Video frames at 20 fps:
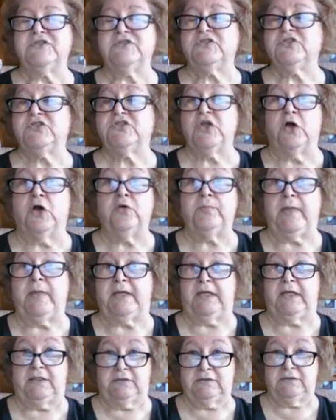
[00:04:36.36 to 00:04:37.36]
so
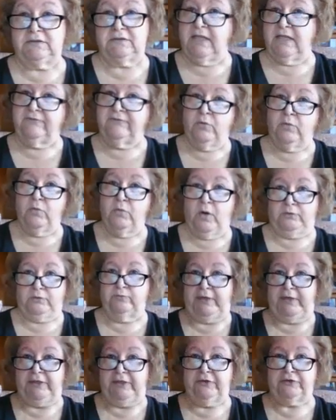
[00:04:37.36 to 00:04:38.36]
many level
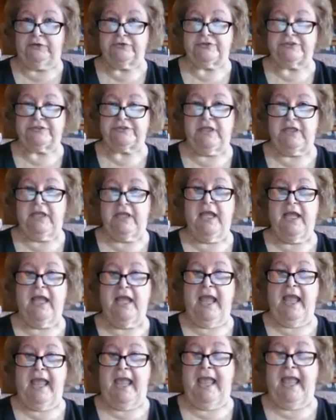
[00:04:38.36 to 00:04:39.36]
1 readers.
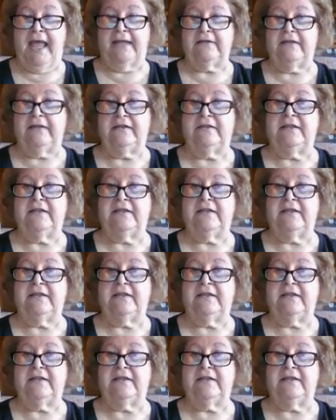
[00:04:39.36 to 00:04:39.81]
And